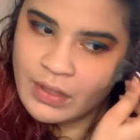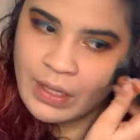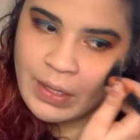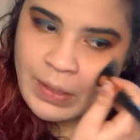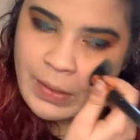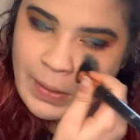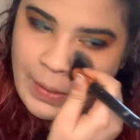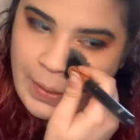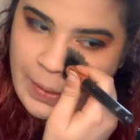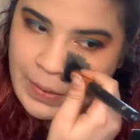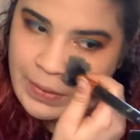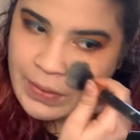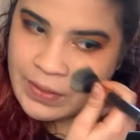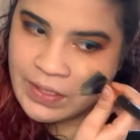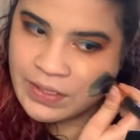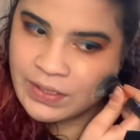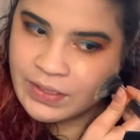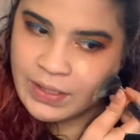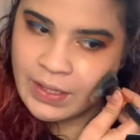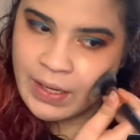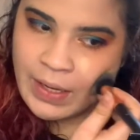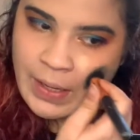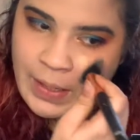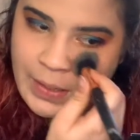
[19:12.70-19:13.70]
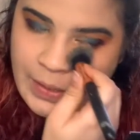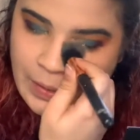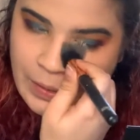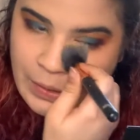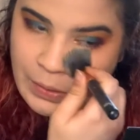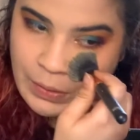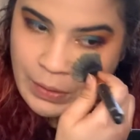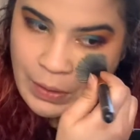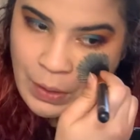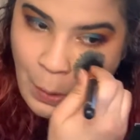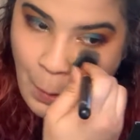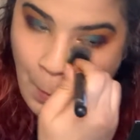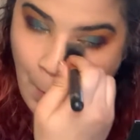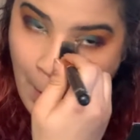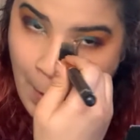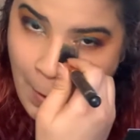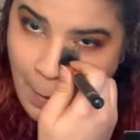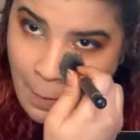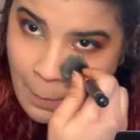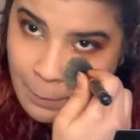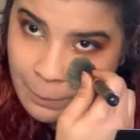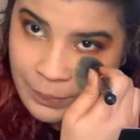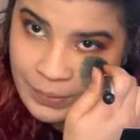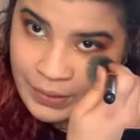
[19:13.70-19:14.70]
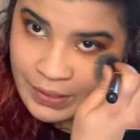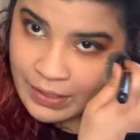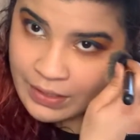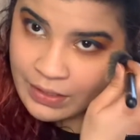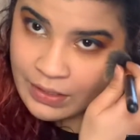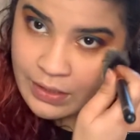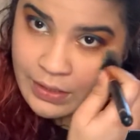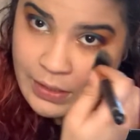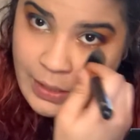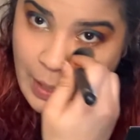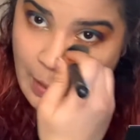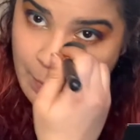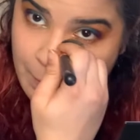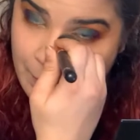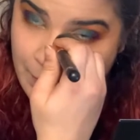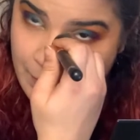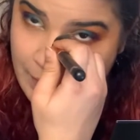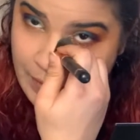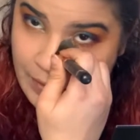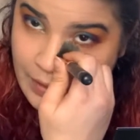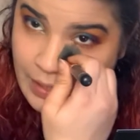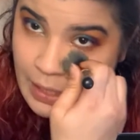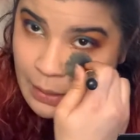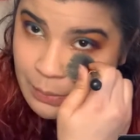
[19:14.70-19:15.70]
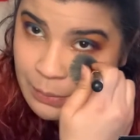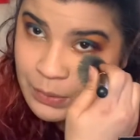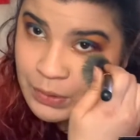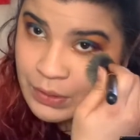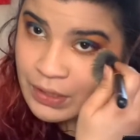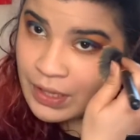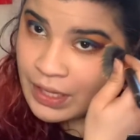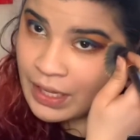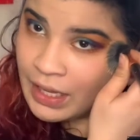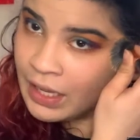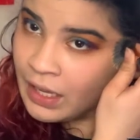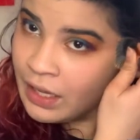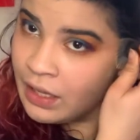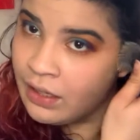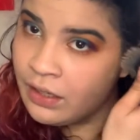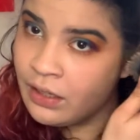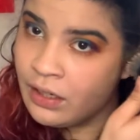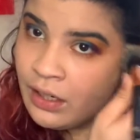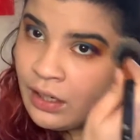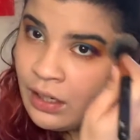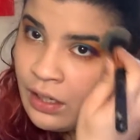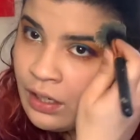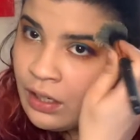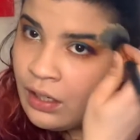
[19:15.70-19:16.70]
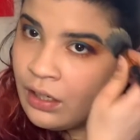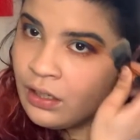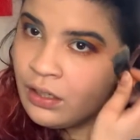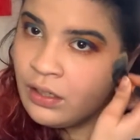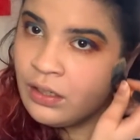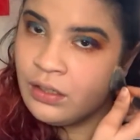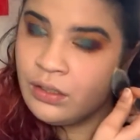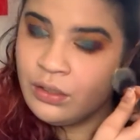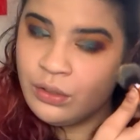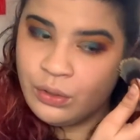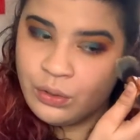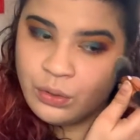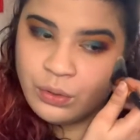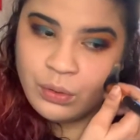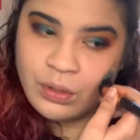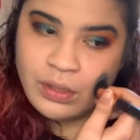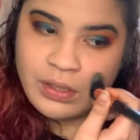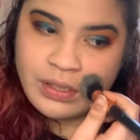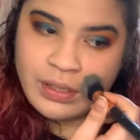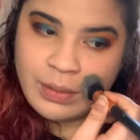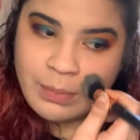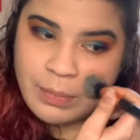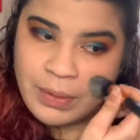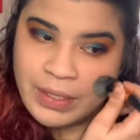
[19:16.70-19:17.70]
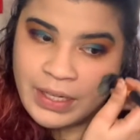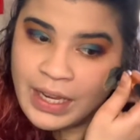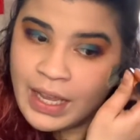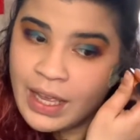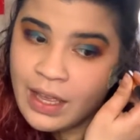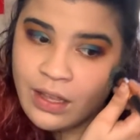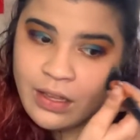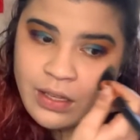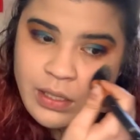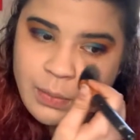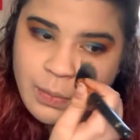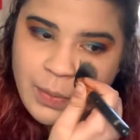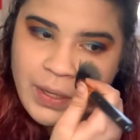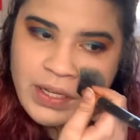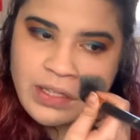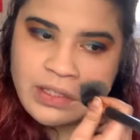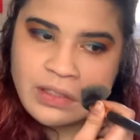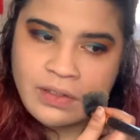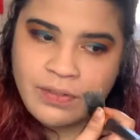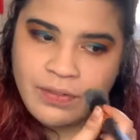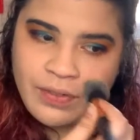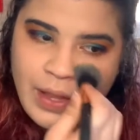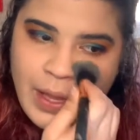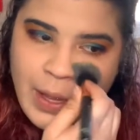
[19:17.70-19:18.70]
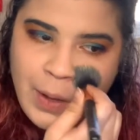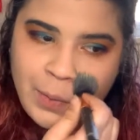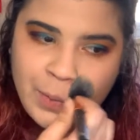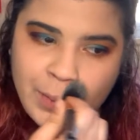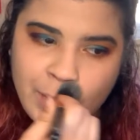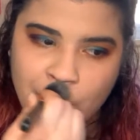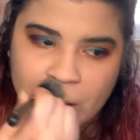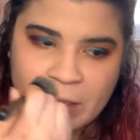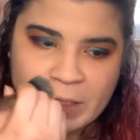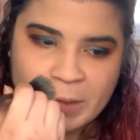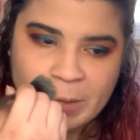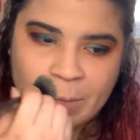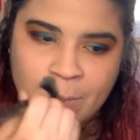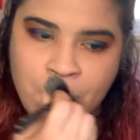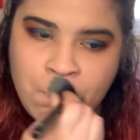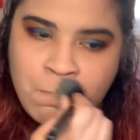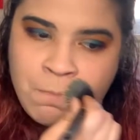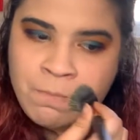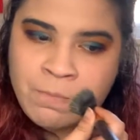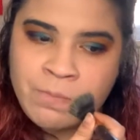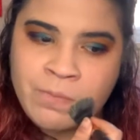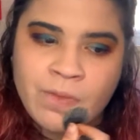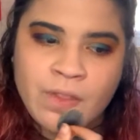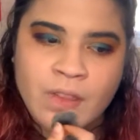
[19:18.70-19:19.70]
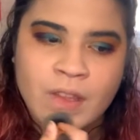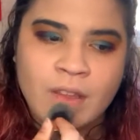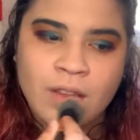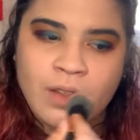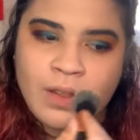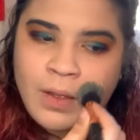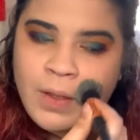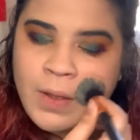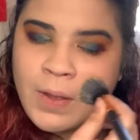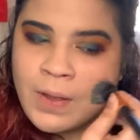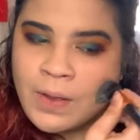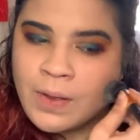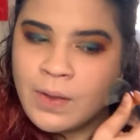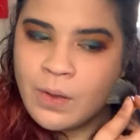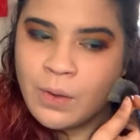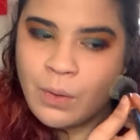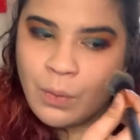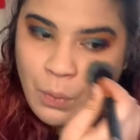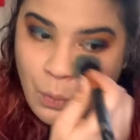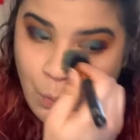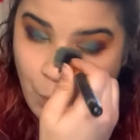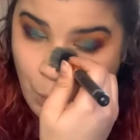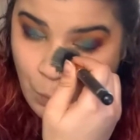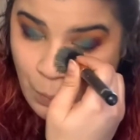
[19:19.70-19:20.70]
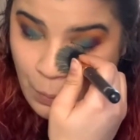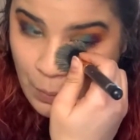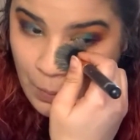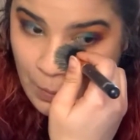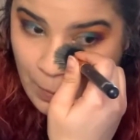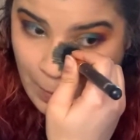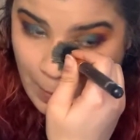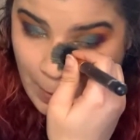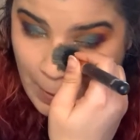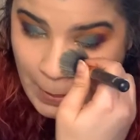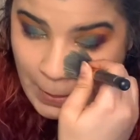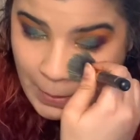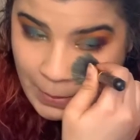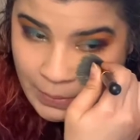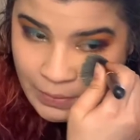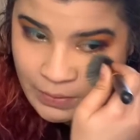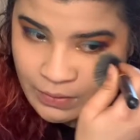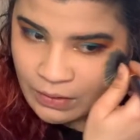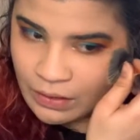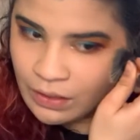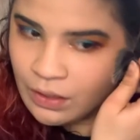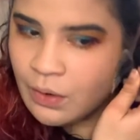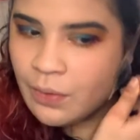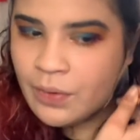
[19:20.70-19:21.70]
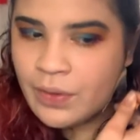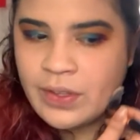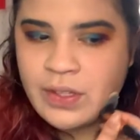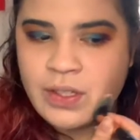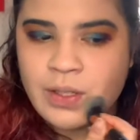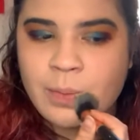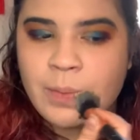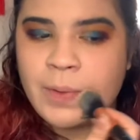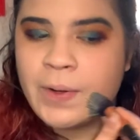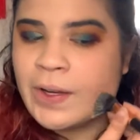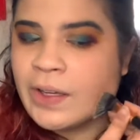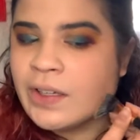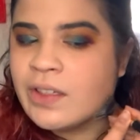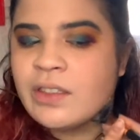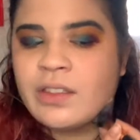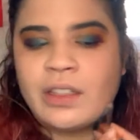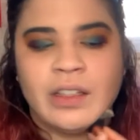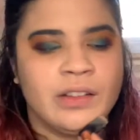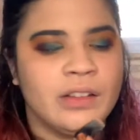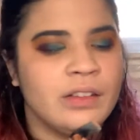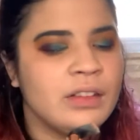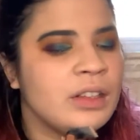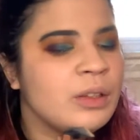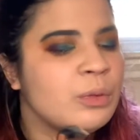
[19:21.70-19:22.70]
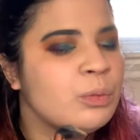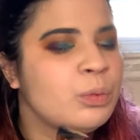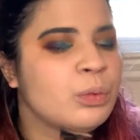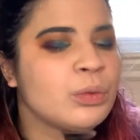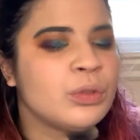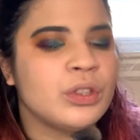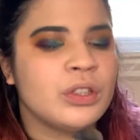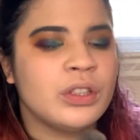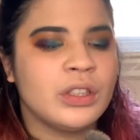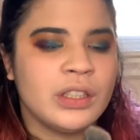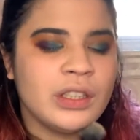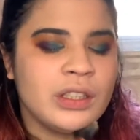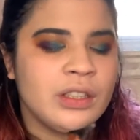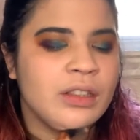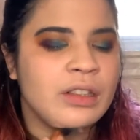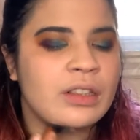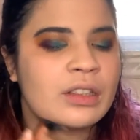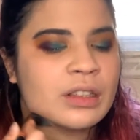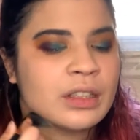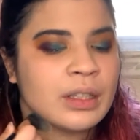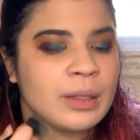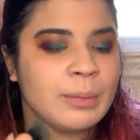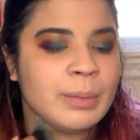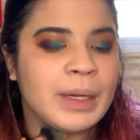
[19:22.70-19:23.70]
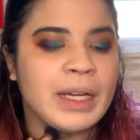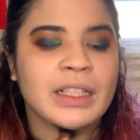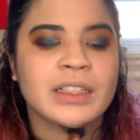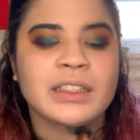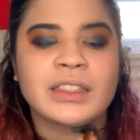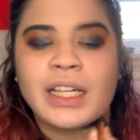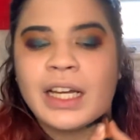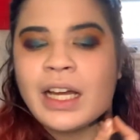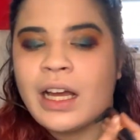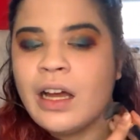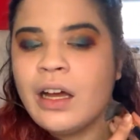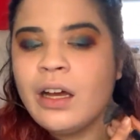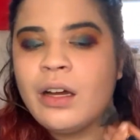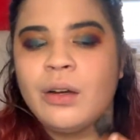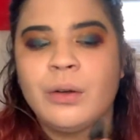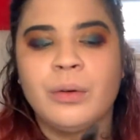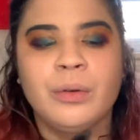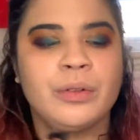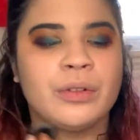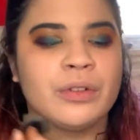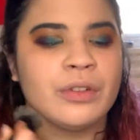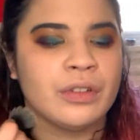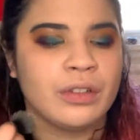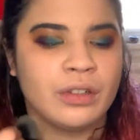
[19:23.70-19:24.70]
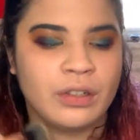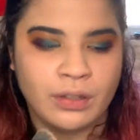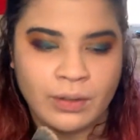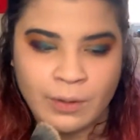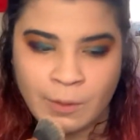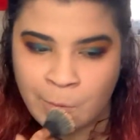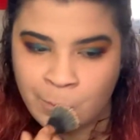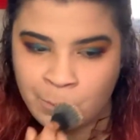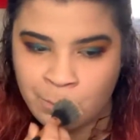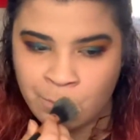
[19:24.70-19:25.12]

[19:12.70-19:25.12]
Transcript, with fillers: I think in this case, you know, because it's not been established that usually somebody else buys the flowers, or, you know, that somebody else said that they would and then they backed out, or